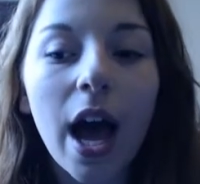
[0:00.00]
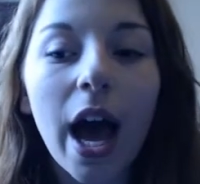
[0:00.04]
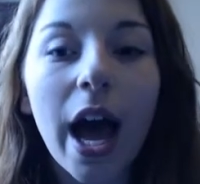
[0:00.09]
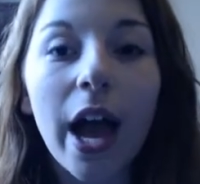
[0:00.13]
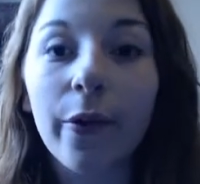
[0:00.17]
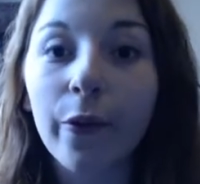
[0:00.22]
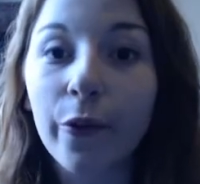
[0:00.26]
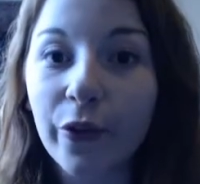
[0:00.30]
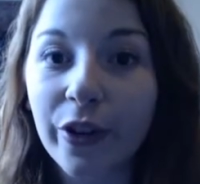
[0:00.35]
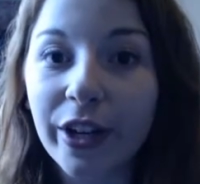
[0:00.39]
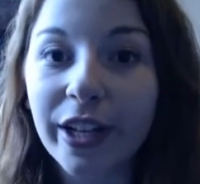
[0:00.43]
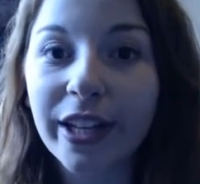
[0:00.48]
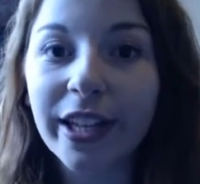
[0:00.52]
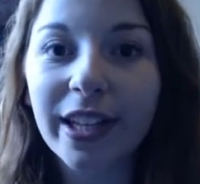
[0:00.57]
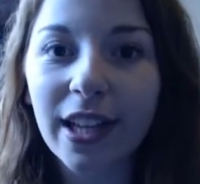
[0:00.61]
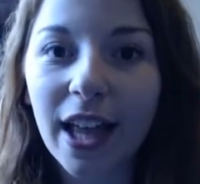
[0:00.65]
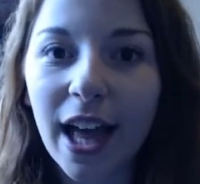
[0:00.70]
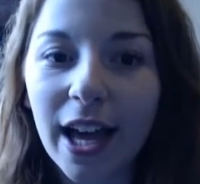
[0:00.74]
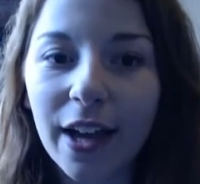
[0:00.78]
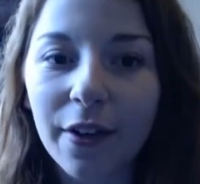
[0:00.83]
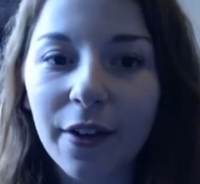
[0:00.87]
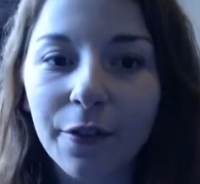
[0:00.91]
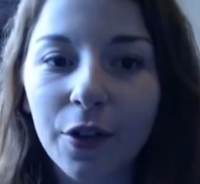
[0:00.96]
I really
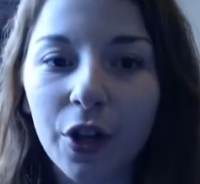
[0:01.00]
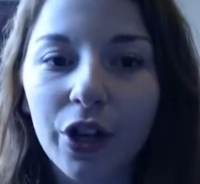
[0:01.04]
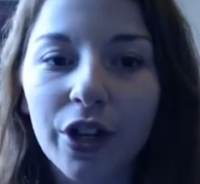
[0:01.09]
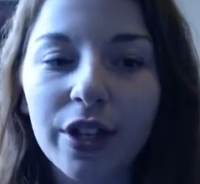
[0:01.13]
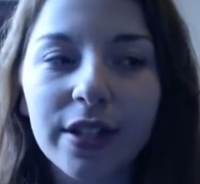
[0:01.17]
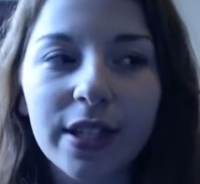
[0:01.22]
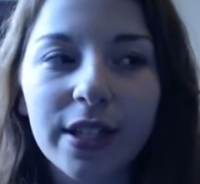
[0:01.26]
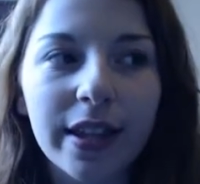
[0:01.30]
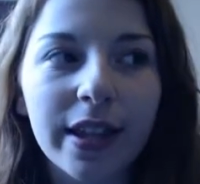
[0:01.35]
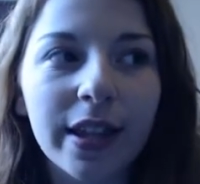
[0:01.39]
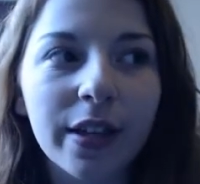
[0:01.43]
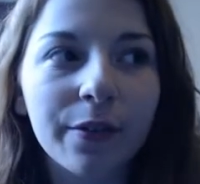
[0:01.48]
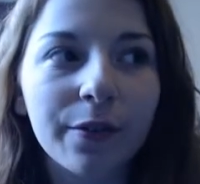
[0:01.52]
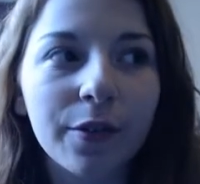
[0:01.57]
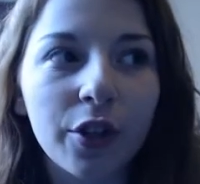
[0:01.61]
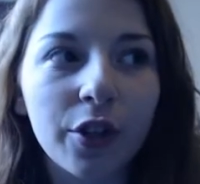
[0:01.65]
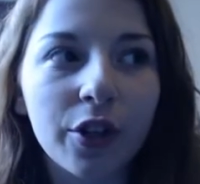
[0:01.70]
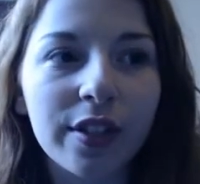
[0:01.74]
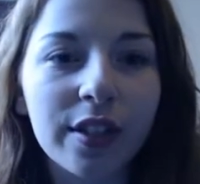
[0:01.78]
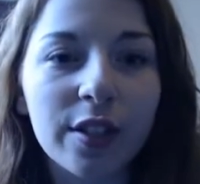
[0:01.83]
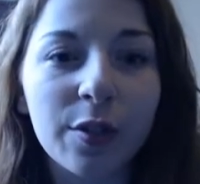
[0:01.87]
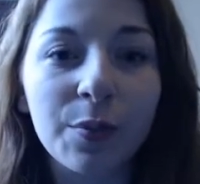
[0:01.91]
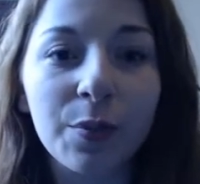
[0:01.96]
like Florence. I think
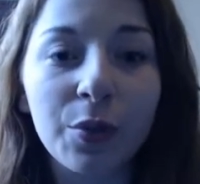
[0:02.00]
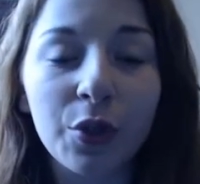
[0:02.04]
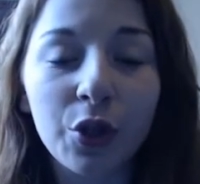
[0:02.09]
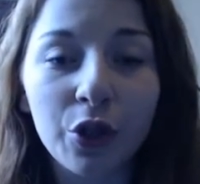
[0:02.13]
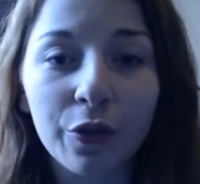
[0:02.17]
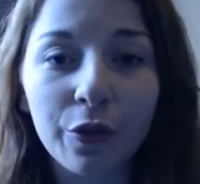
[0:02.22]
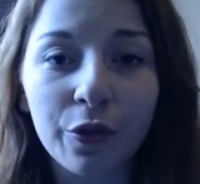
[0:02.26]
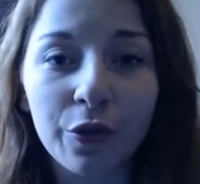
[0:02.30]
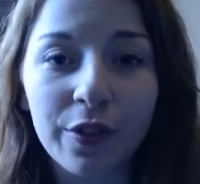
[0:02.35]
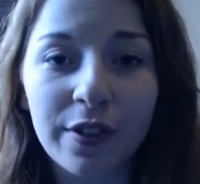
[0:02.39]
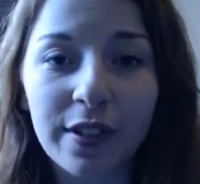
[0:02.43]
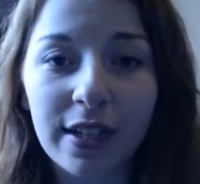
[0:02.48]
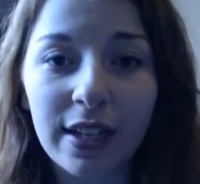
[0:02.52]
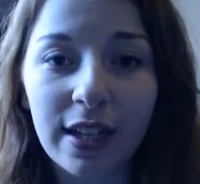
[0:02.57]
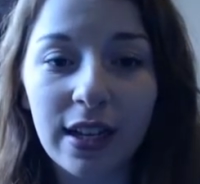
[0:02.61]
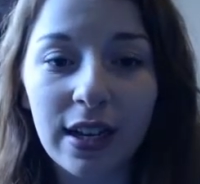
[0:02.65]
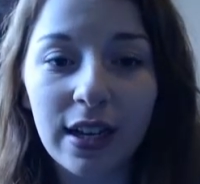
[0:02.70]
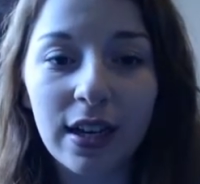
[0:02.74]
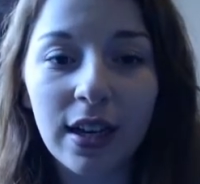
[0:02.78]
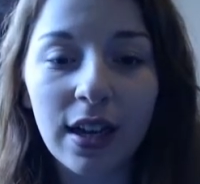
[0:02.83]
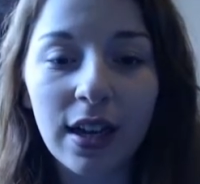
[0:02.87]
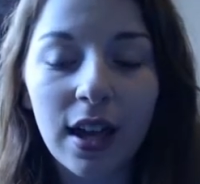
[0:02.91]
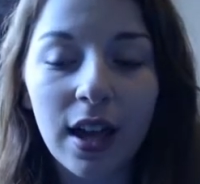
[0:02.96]
Florence is a beautiful
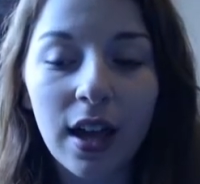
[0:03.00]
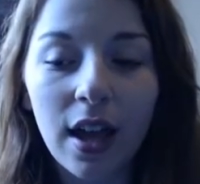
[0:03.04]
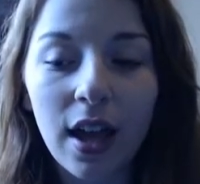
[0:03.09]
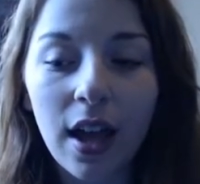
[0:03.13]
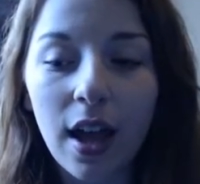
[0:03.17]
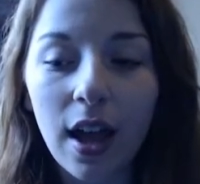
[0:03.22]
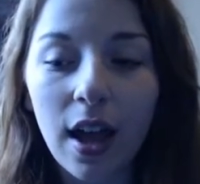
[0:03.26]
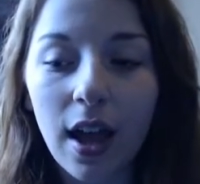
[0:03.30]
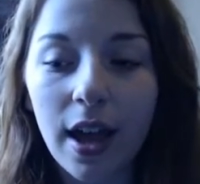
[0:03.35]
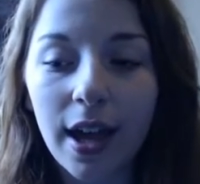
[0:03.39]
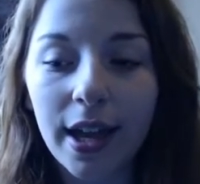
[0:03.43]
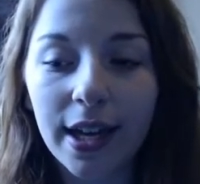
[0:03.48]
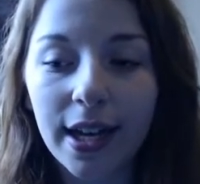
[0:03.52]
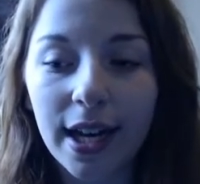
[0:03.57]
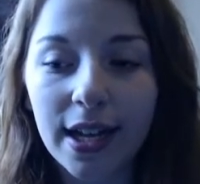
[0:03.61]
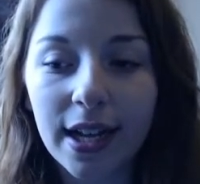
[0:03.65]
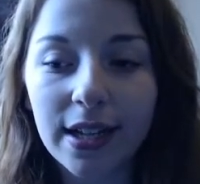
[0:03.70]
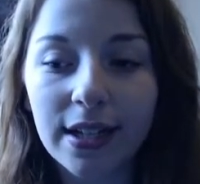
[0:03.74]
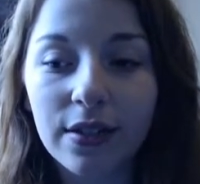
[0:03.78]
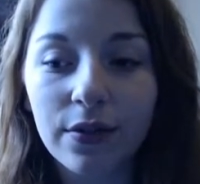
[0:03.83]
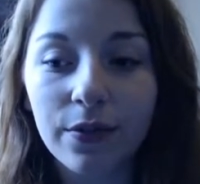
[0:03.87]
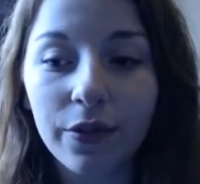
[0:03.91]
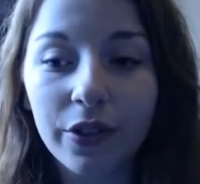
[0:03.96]
city.
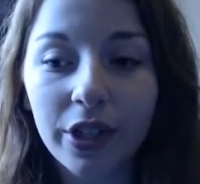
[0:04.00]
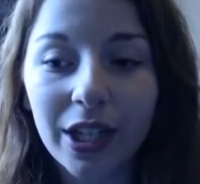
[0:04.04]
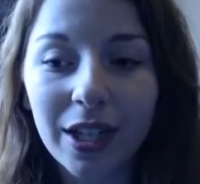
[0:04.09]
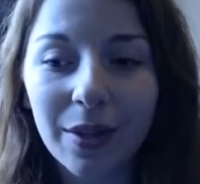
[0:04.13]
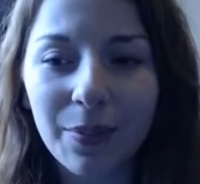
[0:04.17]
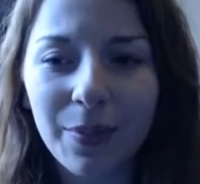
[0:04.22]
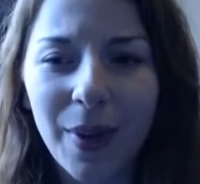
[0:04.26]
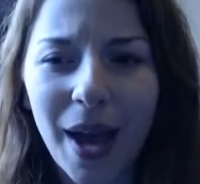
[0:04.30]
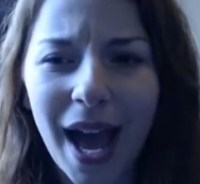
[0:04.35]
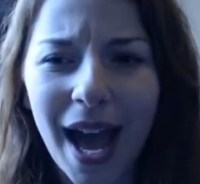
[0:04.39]
It's really